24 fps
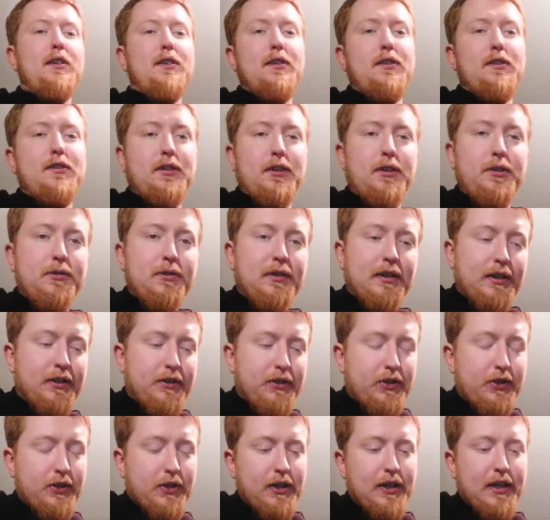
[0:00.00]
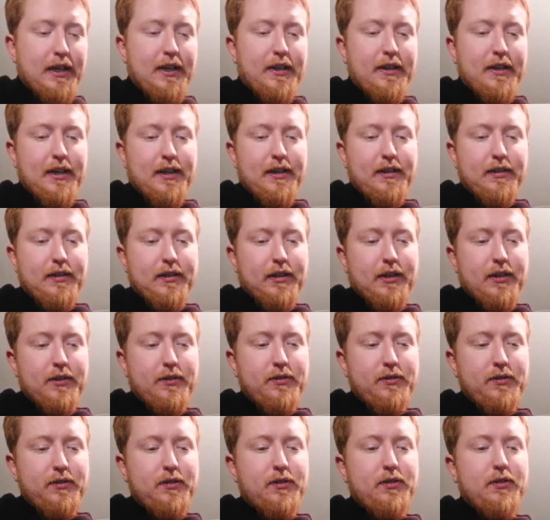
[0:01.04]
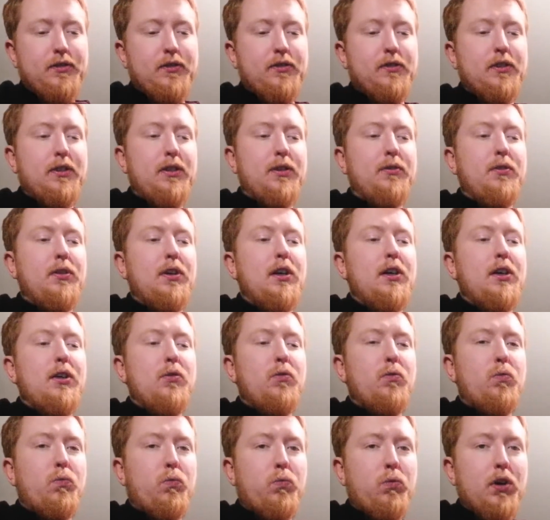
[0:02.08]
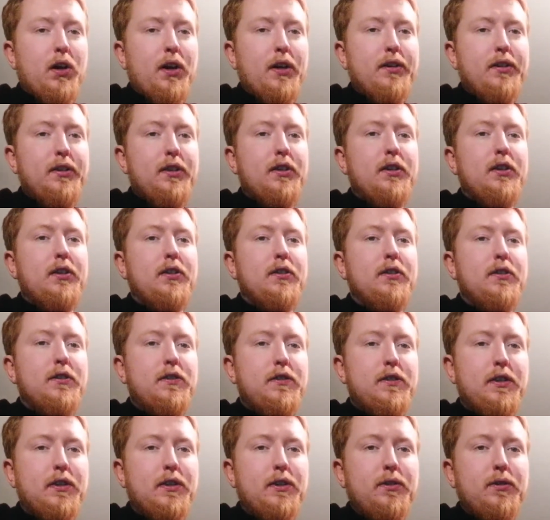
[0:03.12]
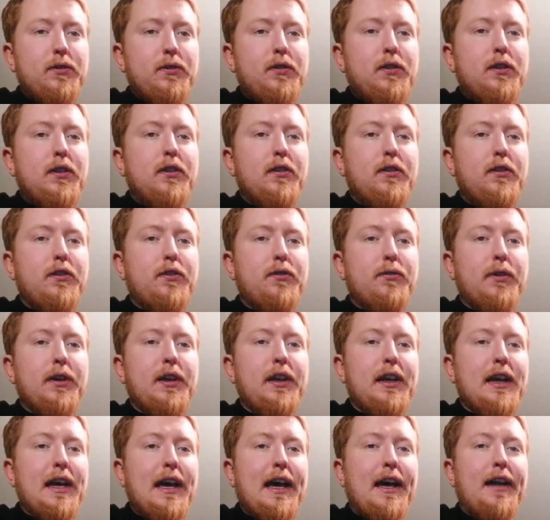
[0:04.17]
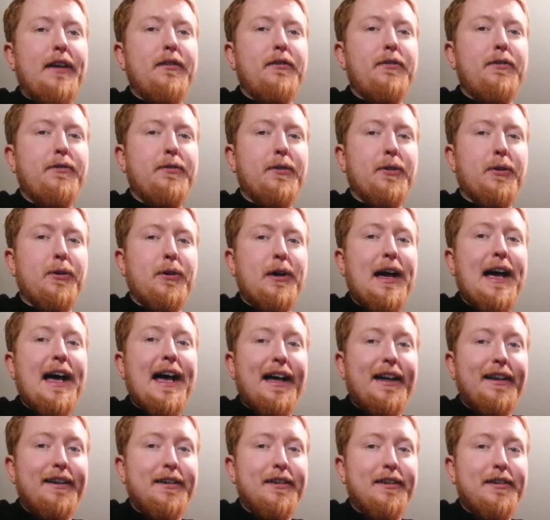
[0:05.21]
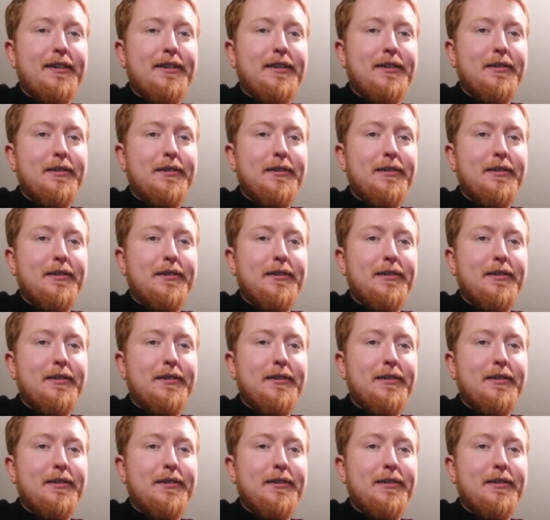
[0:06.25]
So I'll just show you how that goes. So 1, 2, 3 and 4 and.